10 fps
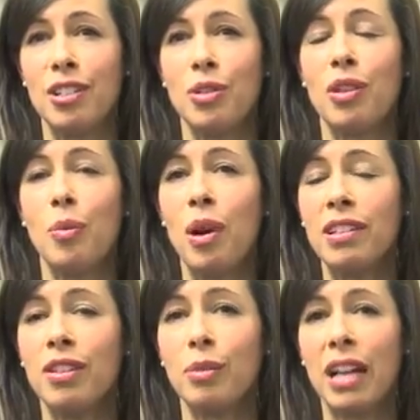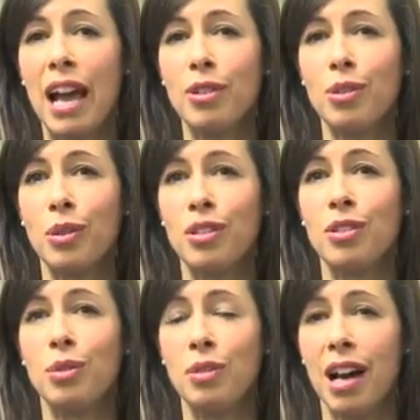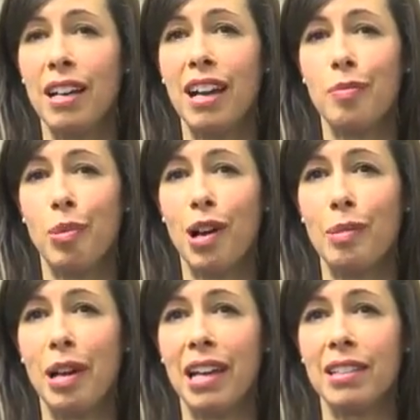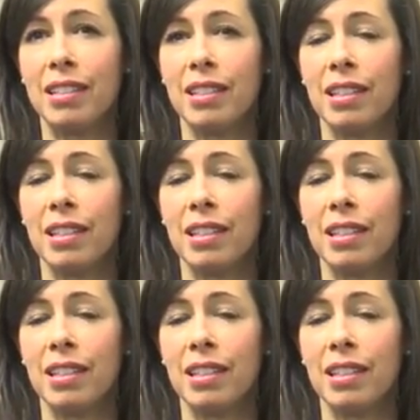show that 1 in 3 households do not have broadband.